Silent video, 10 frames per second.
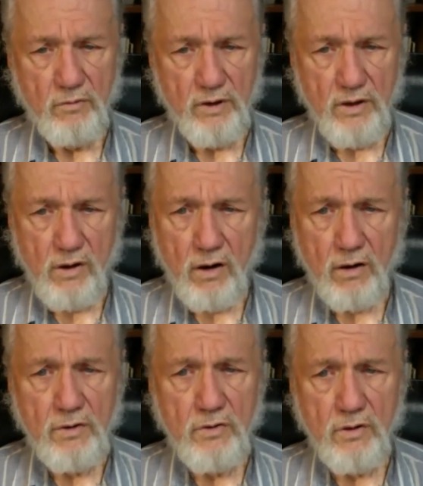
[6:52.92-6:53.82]

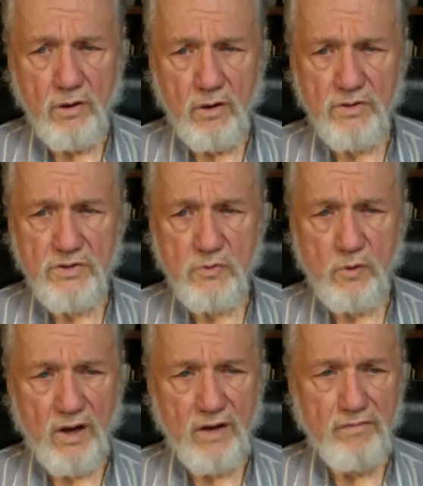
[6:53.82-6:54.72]
Regard your lost
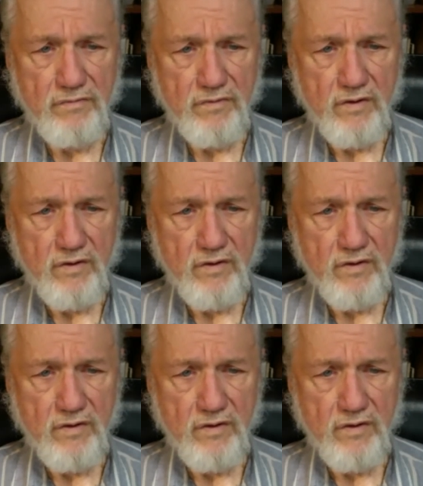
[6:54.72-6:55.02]
wife